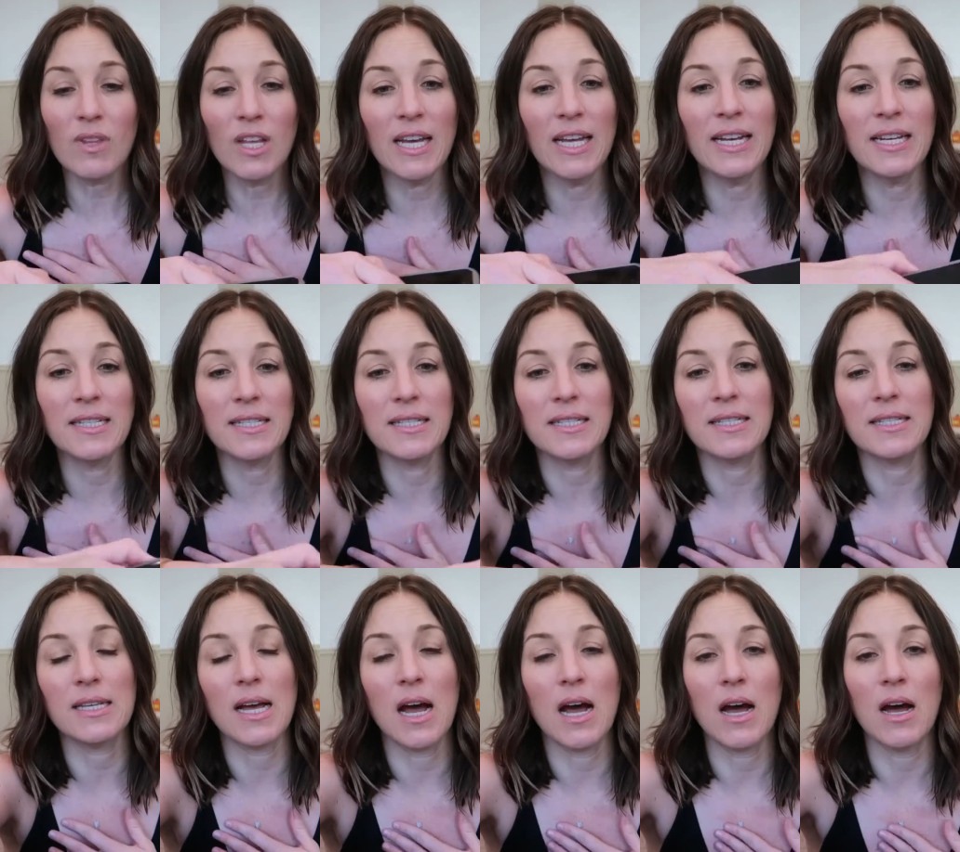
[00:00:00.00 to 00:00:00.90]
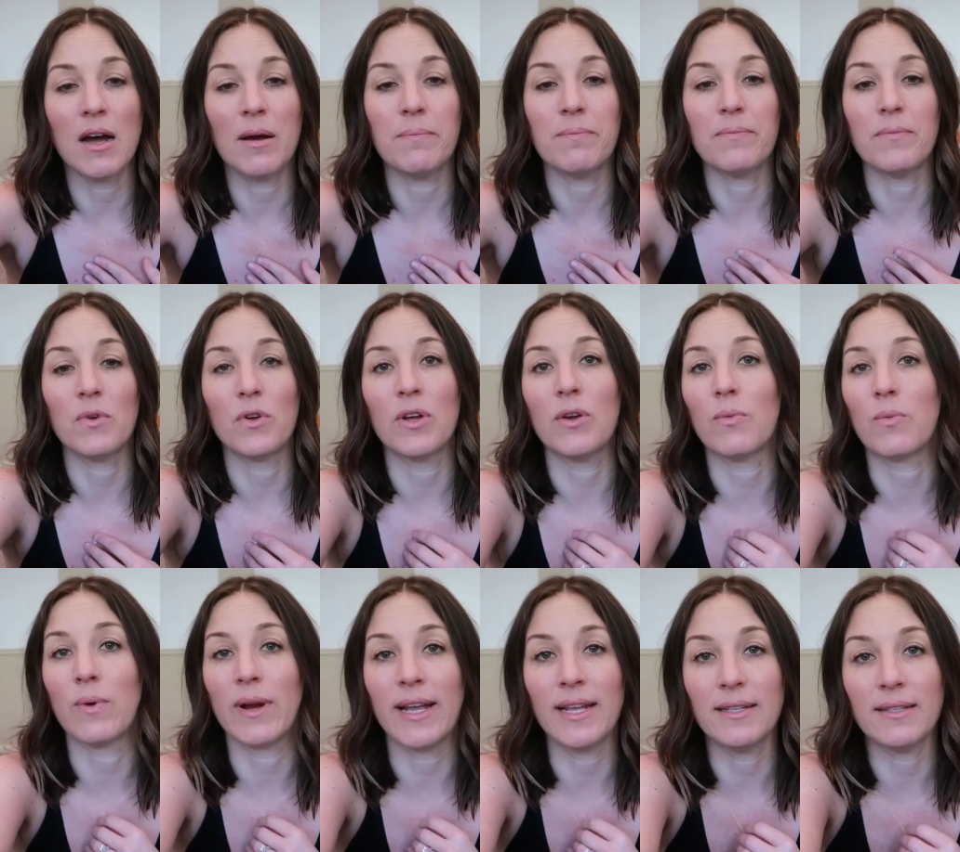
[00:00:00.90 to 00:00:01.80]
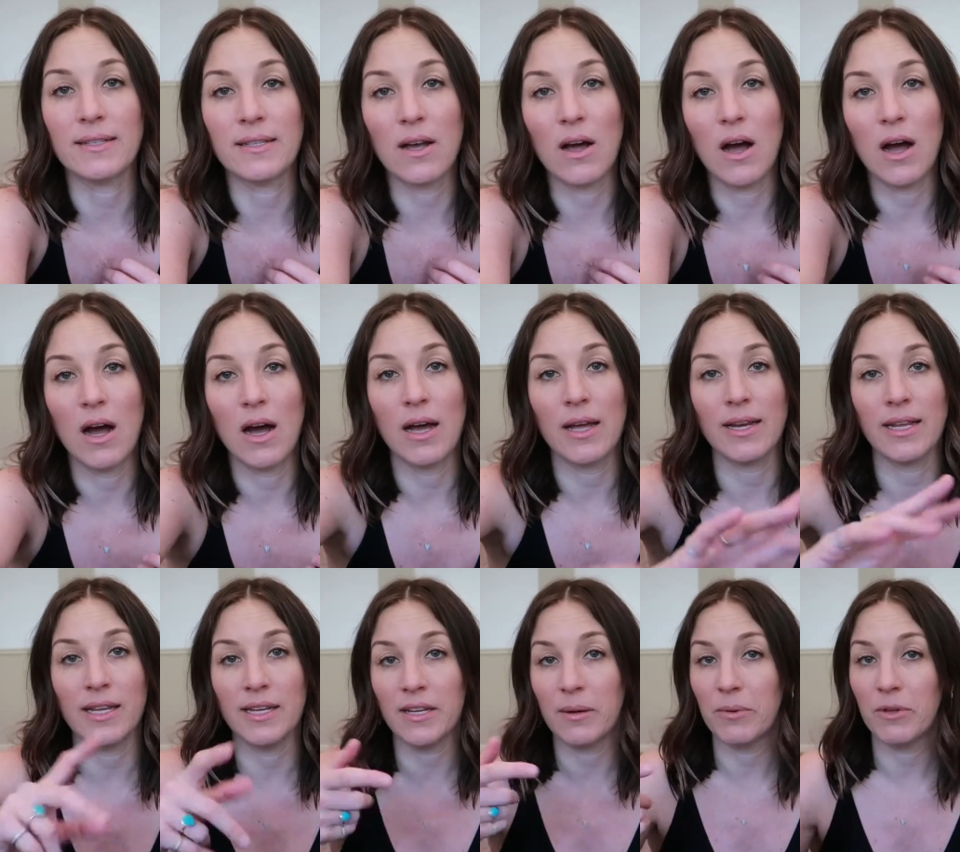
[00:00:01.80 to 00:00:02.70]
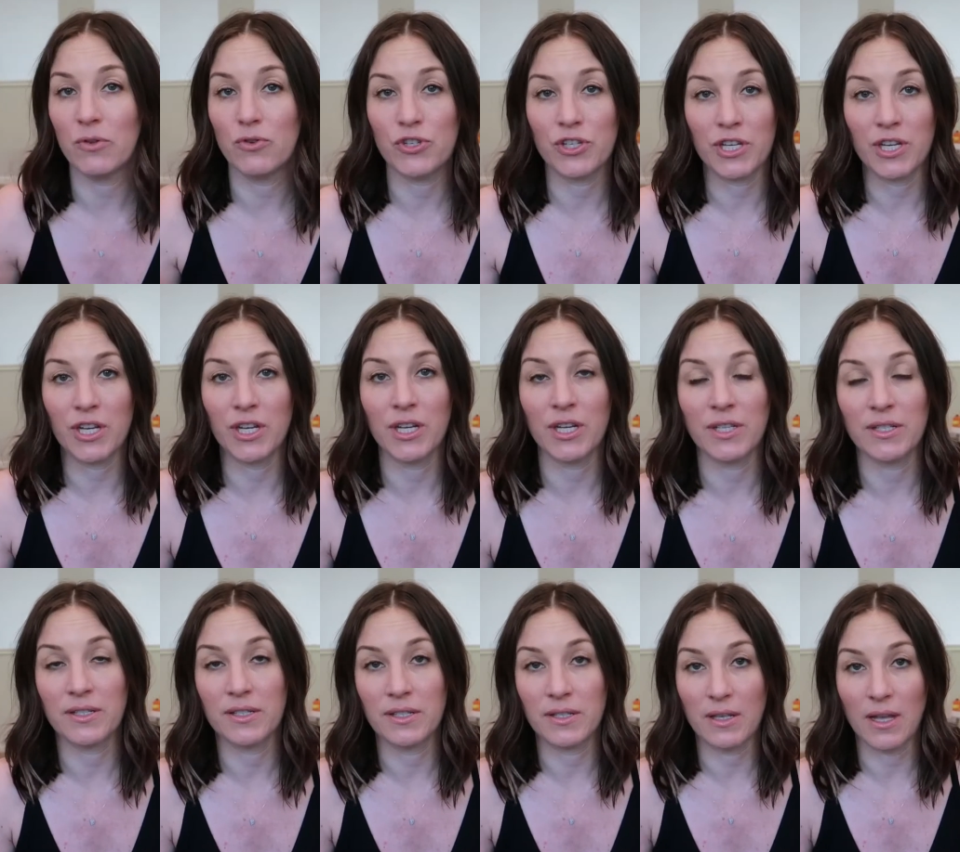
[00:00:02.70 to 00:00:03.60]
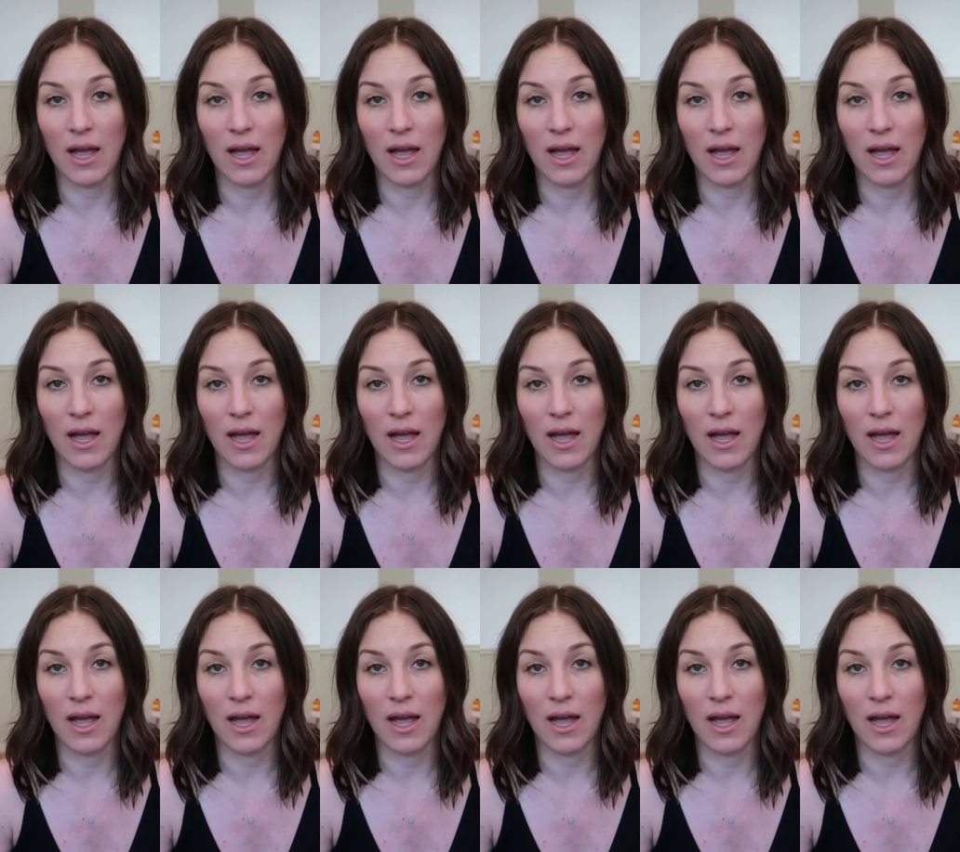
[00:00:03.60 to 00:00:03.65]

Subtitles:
And it rates on EWG's